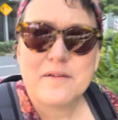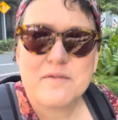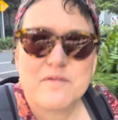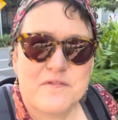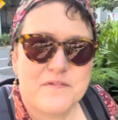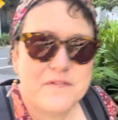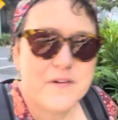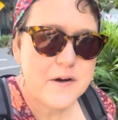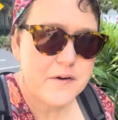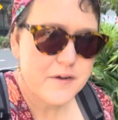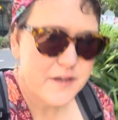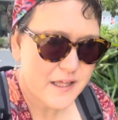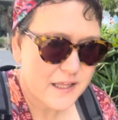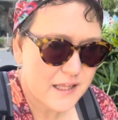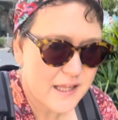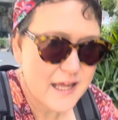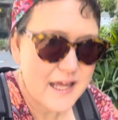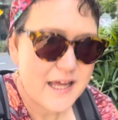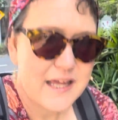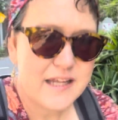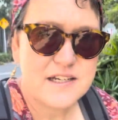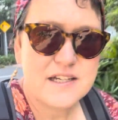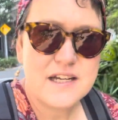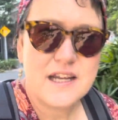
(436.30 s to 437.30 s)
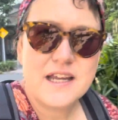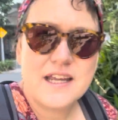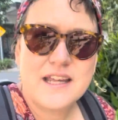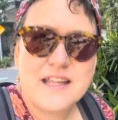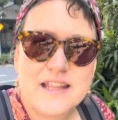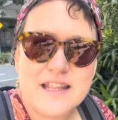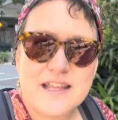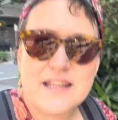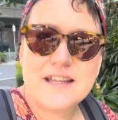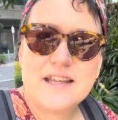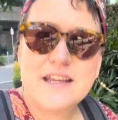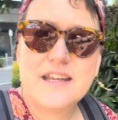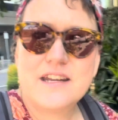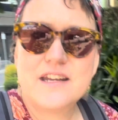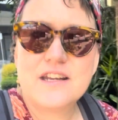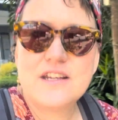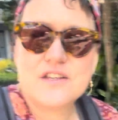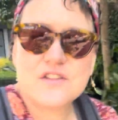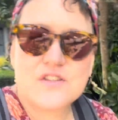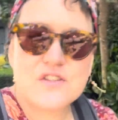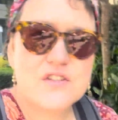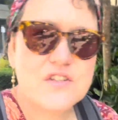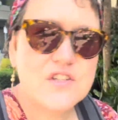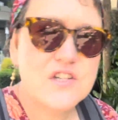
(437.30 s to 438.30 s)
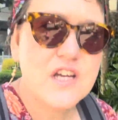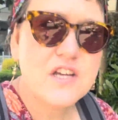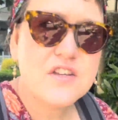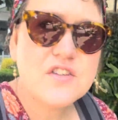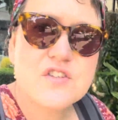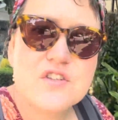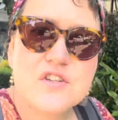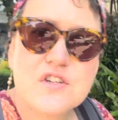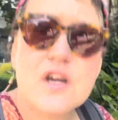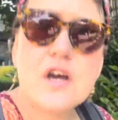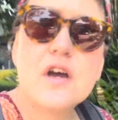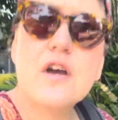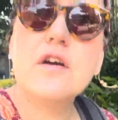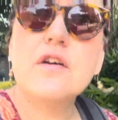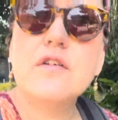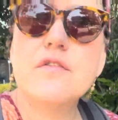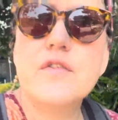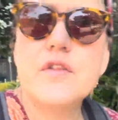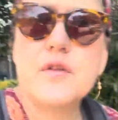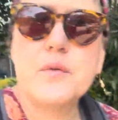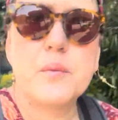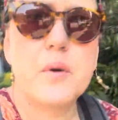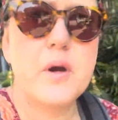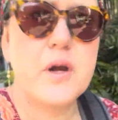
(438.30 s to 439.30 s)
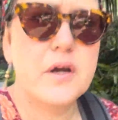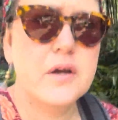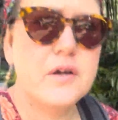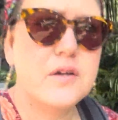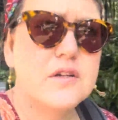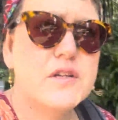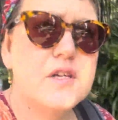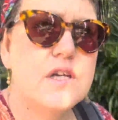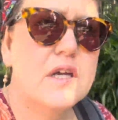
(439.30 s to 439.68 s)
very glad it is just over the road.